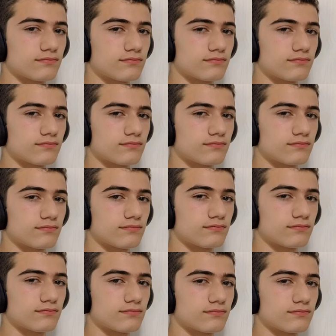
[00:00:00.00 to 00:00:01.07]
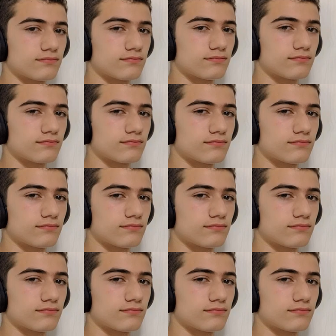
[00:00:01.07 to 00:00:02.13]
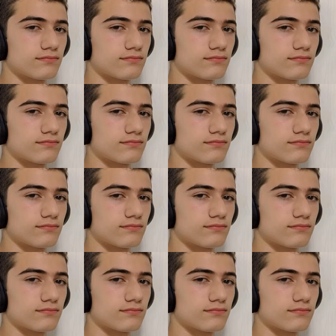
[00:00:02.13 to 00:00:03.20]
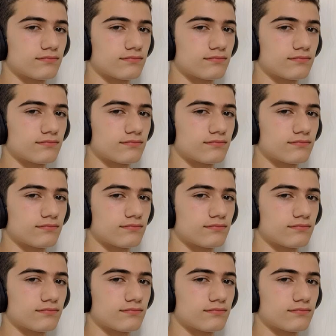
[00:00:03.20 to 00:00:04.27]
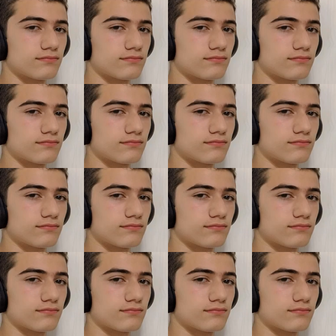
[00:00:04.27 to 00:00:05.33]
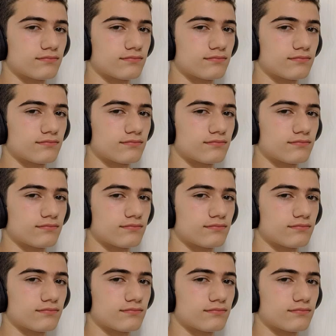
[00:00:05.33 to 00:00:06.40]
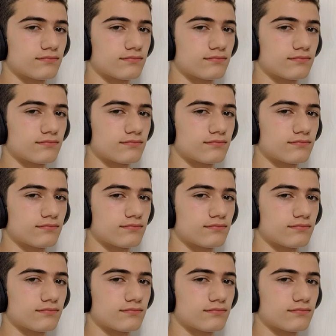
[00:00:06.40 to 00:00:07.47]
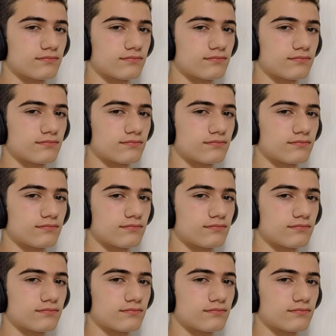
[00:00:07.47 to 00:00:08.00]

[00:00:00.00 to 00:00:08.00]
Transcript: The face doesn't move, so there is nothing to read.